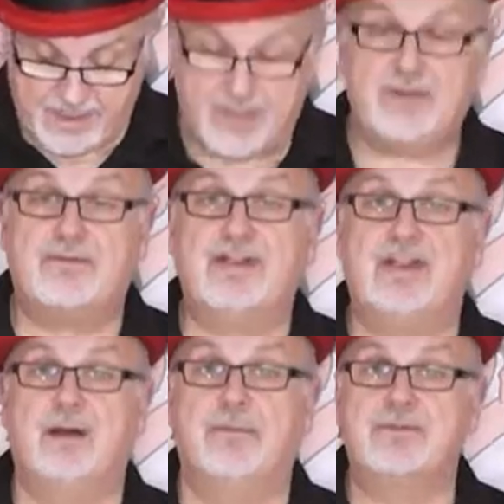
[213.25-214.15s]
And 3
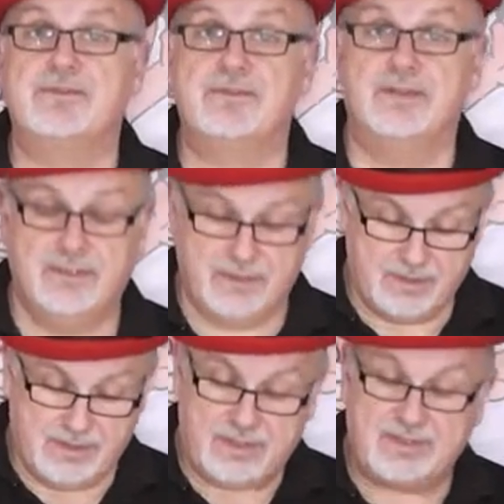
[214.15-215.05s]
cups.
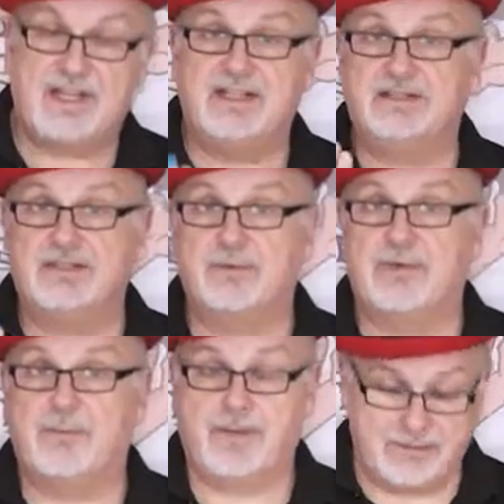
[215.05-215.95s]
Take the top
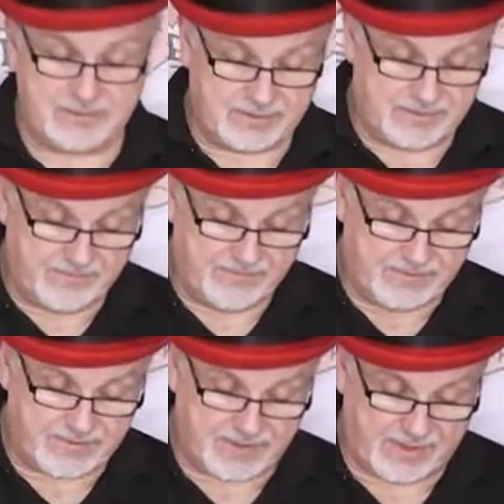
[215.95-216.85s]
cup out,
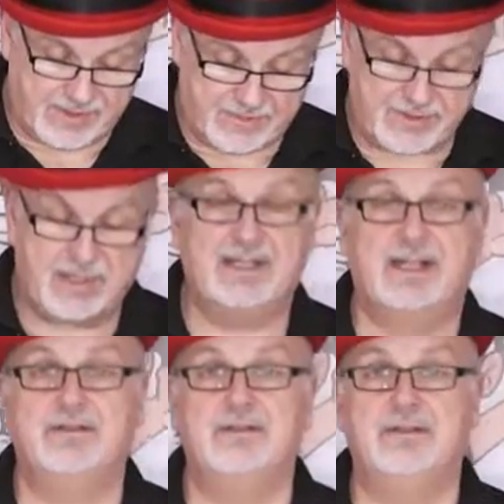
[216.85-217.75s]
turn it upside
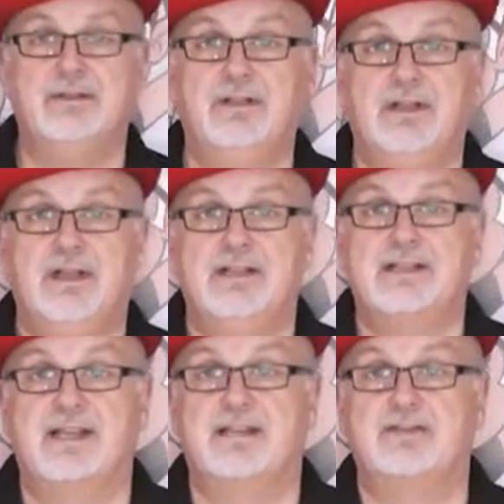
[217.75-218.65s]
down.
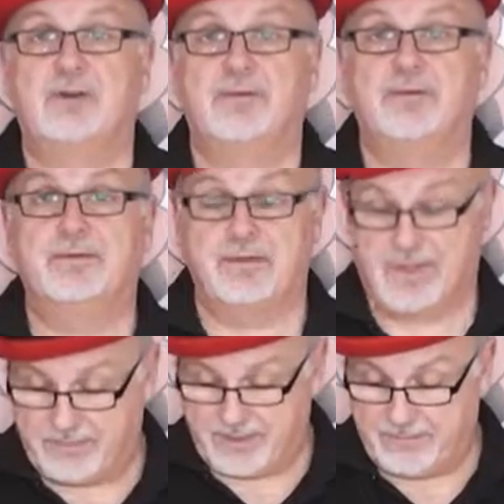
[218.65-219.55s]
Take
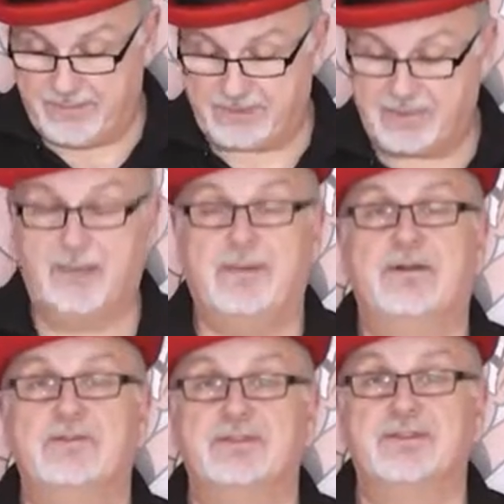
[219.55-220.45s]
the middle cup
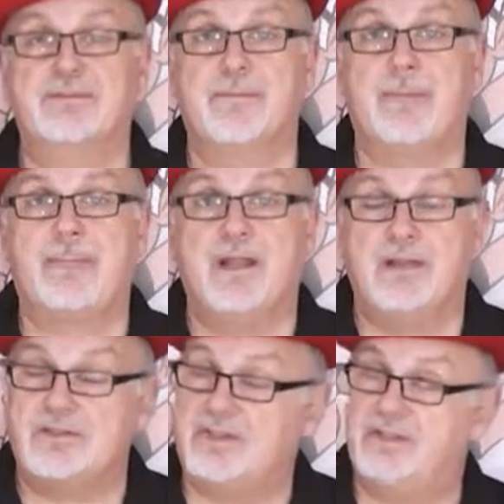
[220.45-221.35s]
out,
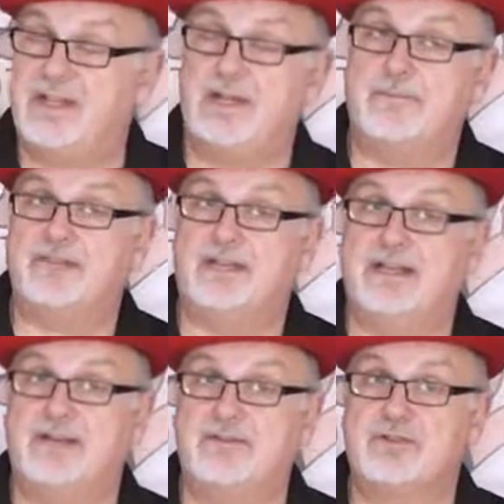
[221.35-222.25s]
turn that upside
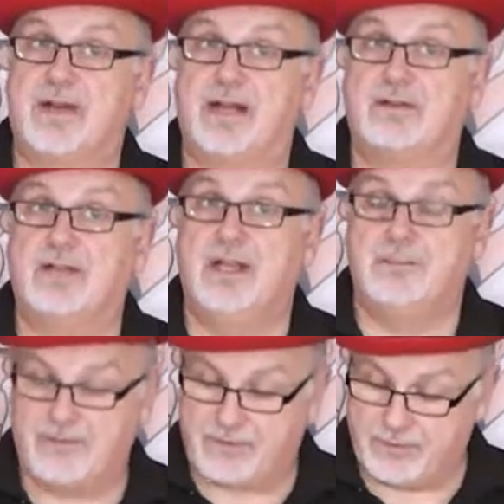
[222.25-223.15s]
down as well.
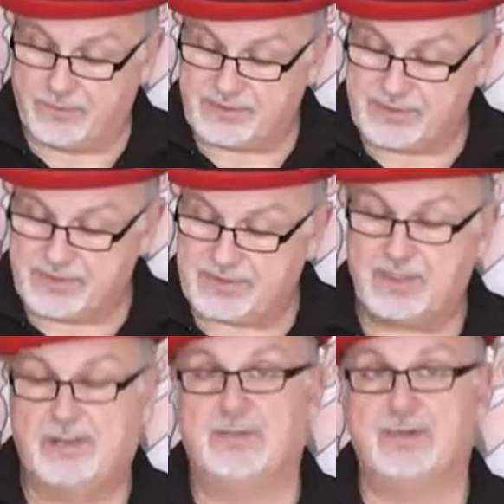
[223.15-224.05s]
But of course there's
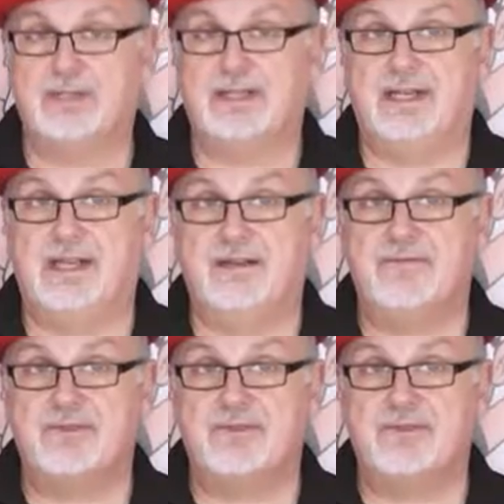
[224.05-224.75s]
a ball in here.